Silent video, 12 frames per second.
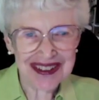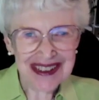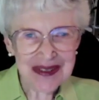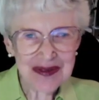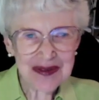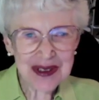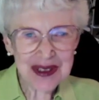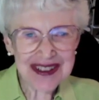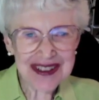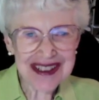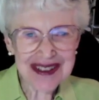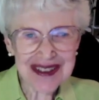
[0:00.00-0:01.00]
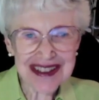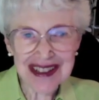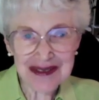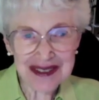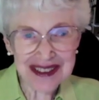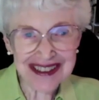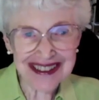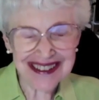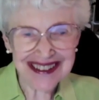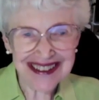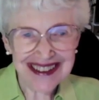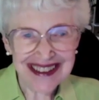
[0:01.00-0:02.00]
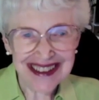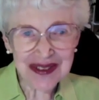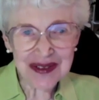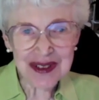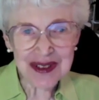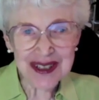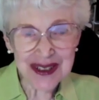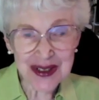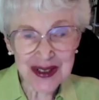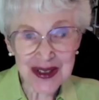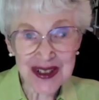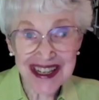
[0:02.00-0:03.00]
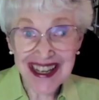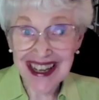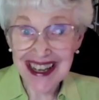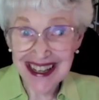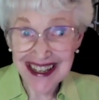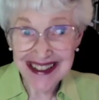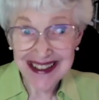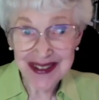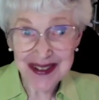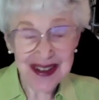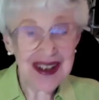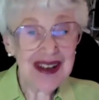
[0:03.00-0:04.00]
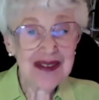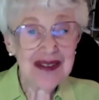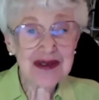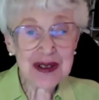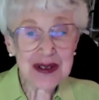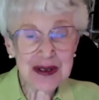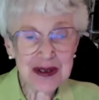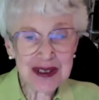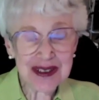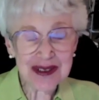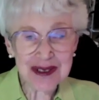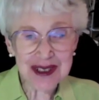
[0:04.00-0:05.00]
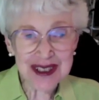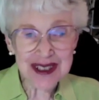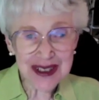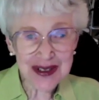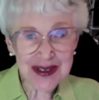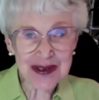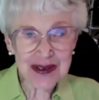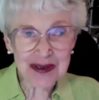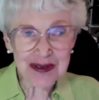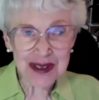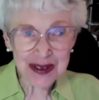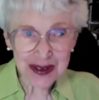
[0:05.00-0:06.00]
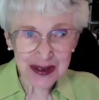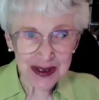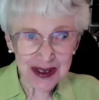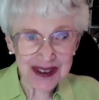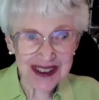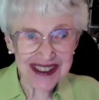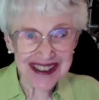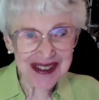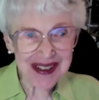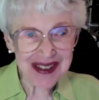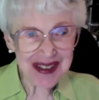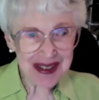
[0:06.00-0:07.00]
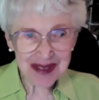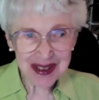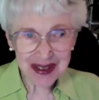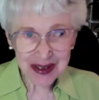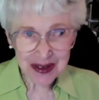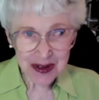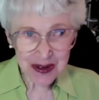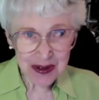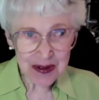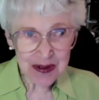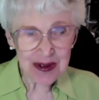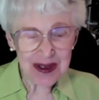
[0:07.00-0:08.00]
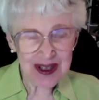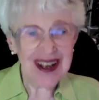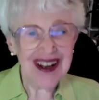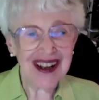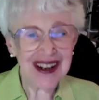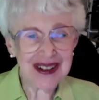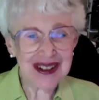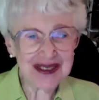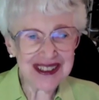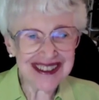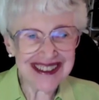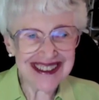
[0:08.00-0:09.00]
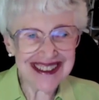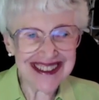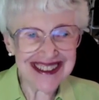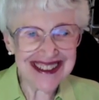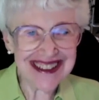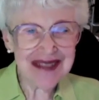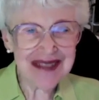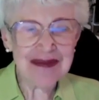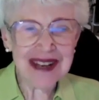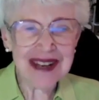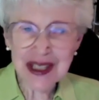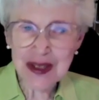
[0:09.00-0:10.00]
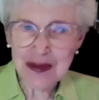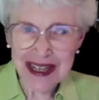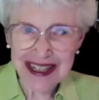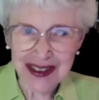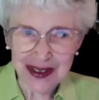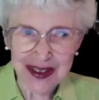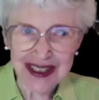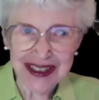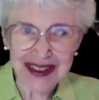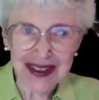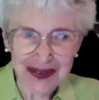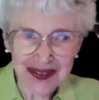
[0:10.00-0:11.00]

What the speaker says: for this lovely introduction and for your introduction to Victoria, because you are really the matchmaker here.